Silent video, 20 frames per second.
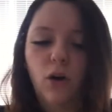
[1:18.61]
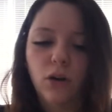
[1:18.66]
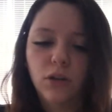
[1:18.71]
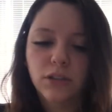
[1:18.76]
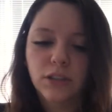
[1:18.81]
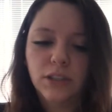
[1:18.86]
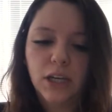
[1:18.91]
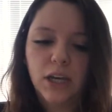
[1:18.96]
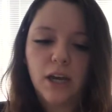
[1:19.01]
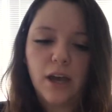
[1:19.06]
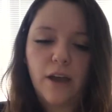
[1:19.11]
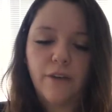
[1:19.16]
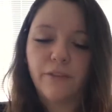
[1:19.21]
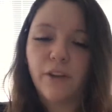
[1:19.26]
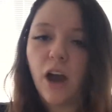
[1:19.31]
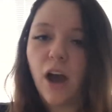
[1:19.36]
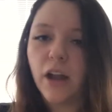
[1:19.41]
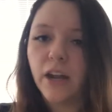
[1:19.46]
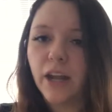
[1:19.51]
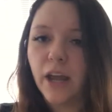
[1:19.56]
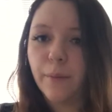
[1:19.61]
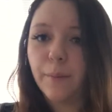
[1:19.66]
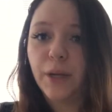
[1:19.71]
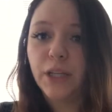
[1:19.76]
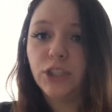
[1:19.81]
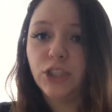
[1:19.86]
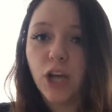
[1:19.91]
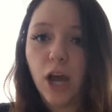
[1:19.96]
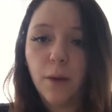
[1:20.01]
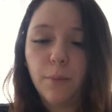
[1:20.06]
Ulta. I've gotten it at my
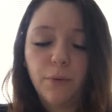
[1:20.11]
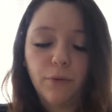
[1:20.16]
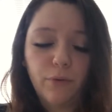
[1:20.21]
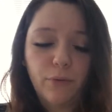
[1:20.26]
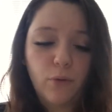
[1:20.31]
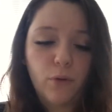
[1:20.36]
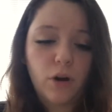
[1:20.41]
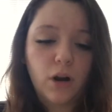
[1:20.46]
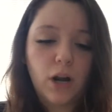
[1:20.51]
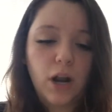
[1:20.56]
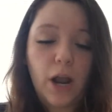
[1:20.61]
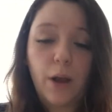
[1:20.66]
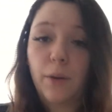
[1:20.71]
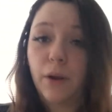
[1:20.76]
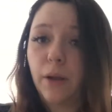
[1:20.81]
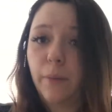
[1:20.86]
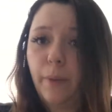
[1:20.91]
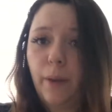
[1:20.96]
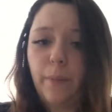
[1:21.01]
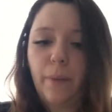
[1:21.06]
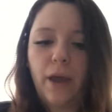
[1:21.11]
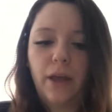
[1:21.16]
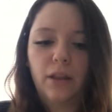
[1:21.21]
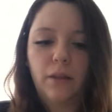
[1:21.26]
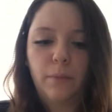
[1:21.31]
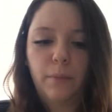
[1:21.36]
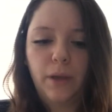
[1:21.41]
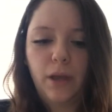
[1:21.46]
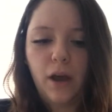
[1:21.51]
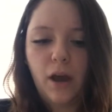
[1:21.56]
job before. I work at Bed Bath
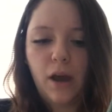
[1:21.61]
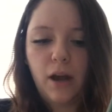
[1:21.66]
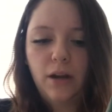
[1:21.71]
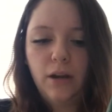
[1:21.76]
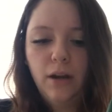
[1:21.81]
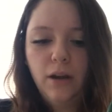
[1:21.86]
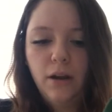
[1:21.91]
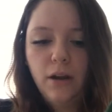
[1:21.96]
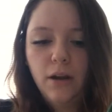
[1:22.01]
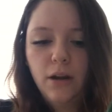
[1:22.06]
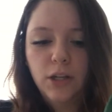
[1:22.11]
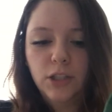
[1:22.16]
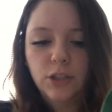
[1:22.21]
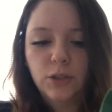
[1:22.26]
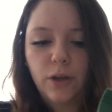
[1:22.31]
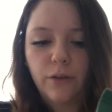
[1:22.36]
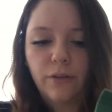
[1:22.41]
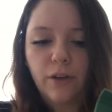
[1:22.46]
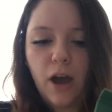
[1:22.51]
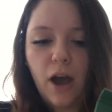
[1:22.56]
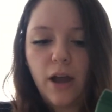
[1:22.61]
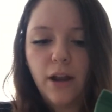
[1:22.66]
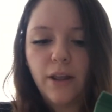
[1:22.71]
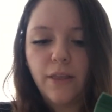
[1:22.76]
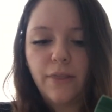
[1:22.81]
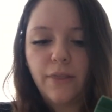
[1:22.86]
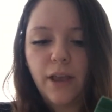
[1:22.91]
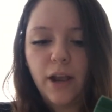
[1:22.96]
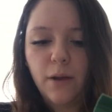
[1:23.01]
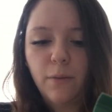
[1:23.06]
& Beyond. So I've gotten
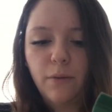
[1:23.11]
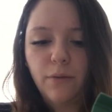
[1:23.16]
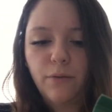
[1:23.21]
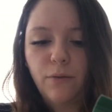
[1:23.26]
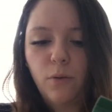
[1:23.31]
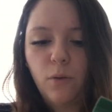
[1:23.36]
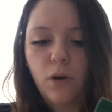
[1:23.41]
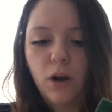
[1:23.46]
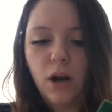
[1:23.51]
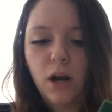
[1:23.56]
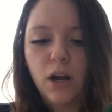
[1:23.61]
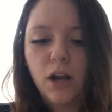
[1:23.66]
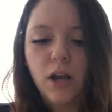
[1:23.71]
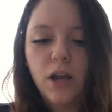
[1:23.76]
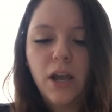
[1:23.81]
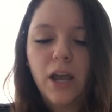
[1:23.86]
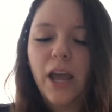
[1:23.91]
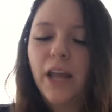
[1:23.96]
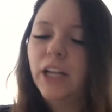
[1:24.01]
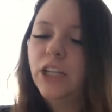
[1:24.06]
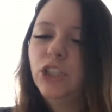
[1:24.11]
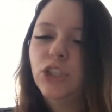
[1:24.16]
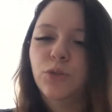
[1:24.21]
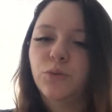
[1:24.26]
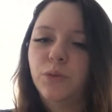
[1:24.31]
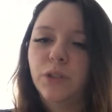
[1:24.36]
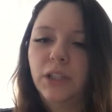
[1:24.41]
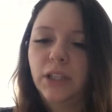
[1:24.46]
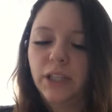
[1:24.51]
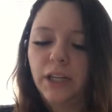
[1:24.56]
it there before, and it's just
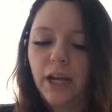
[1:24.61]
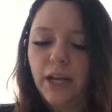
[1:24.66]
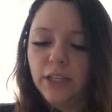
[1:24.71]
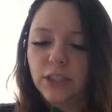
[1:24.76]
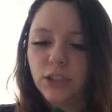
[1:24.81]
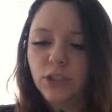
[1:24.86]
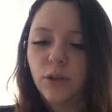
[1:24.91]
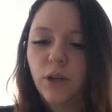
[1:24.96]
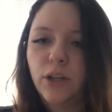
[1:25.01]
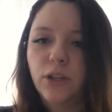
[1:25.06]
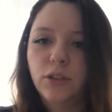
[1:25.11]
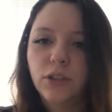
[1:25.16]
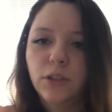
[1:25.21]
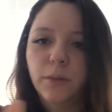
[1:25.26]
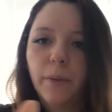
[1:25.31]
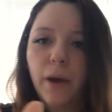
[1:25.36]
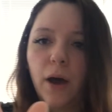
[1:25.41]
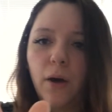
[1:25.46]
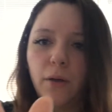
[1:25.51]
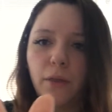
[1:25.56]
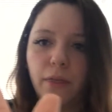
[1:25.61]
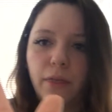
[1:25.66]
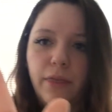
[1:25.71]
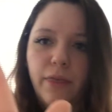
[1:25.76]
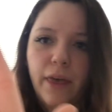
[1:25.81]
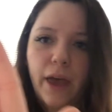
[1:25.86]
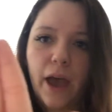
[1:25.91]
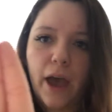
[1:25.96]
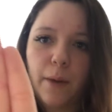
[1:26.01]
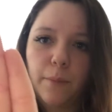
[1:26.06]
really nice. So I use about
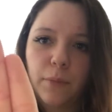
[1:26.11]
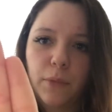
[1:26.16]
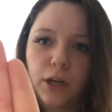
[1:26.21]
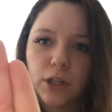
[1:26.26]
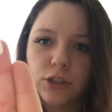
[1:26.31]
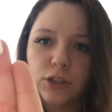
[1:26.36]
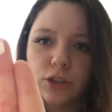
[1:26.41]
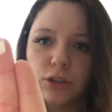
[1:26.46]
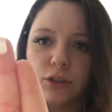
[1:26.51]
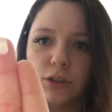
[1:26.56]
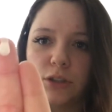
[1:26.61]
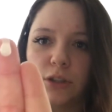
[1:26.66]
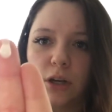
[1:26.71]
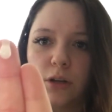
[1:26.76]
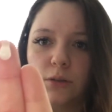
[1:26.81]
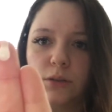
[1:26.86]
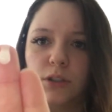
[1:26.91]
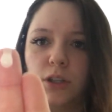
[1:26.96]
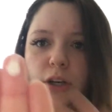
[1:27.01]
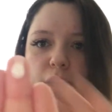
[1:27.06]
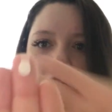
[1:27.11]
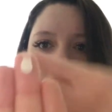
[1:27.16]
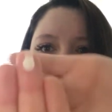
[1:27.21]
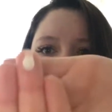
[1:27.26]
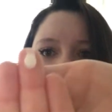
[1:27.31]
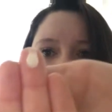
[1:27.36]
that much or so. Sorry, it's